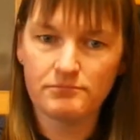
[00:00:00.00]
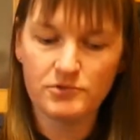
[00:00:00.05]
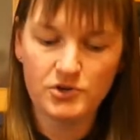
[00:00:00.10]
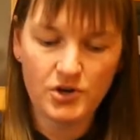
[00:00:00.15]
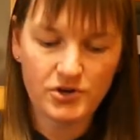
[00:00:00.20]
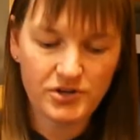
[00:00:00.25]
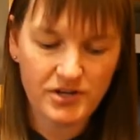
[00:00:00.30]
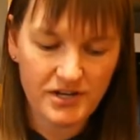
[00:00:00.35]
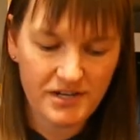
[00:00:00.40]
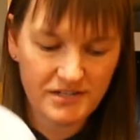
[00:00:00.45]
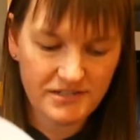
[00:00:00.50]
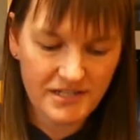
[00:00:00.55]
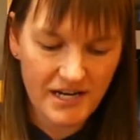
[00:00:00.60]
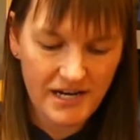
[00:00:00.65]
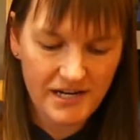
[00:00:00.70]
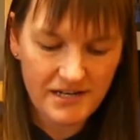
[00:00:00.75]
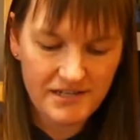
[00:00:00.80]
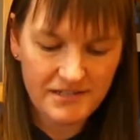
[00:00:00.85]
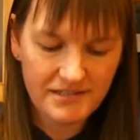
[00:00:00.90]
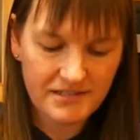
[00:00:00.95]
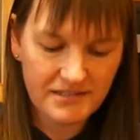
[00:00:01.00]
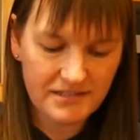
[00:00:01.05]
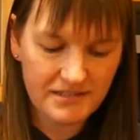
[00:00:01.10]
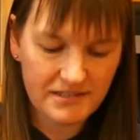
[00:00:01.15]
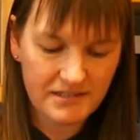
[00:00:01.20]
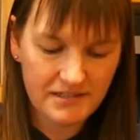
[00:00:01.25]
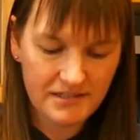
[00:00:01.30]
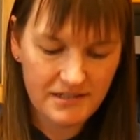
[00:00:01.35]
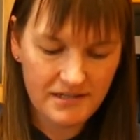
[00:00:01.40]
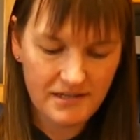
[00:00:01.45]
Yogurt
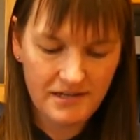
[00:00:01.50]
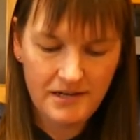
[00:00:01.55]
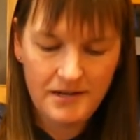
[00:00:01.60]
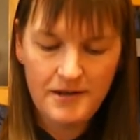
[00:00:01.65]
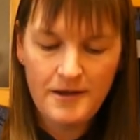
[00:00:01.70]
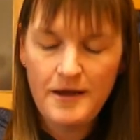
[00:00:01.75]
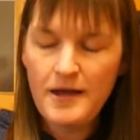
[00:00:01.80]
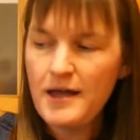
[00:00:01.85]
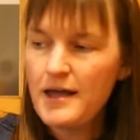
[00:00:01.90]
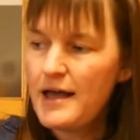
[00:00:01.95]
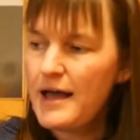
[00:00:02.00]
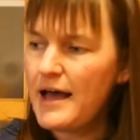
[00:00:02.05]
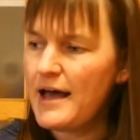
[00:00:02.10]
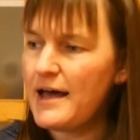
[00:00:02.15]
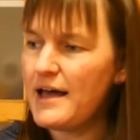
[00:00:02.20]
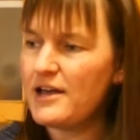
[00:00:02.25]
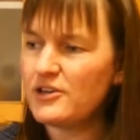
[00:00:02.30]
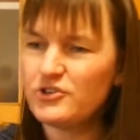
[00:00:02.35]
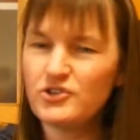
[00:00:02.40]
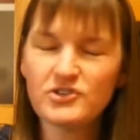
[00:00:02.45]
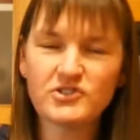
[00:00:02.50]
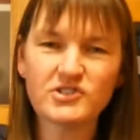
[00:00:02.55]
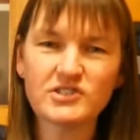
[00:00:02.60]
containers. You